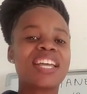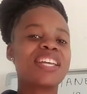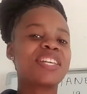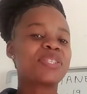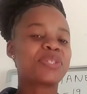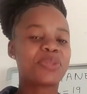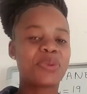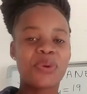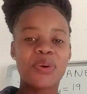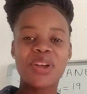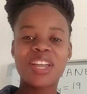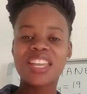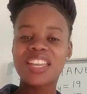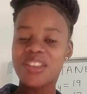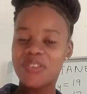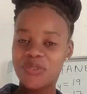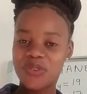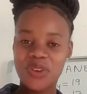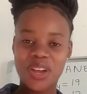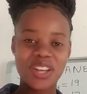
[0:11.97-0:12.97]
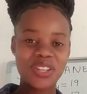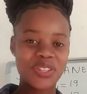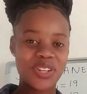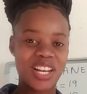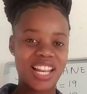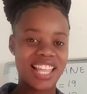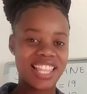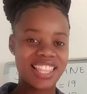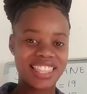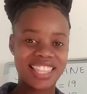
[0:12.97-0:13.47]
So if you want to
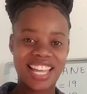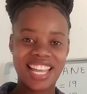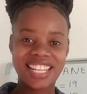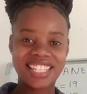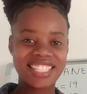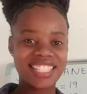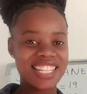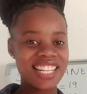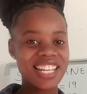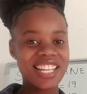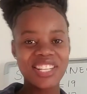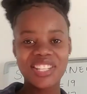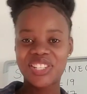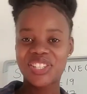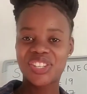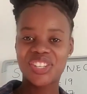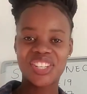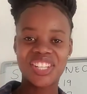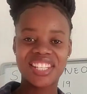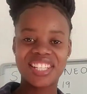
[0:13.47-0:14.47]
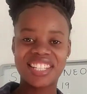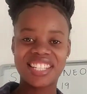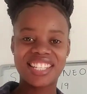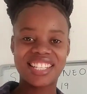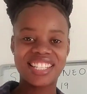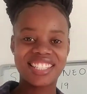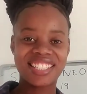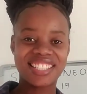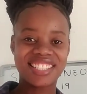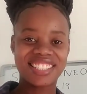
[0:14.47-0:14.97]
learn that, tune
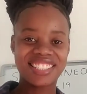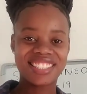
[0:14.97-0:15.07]
in.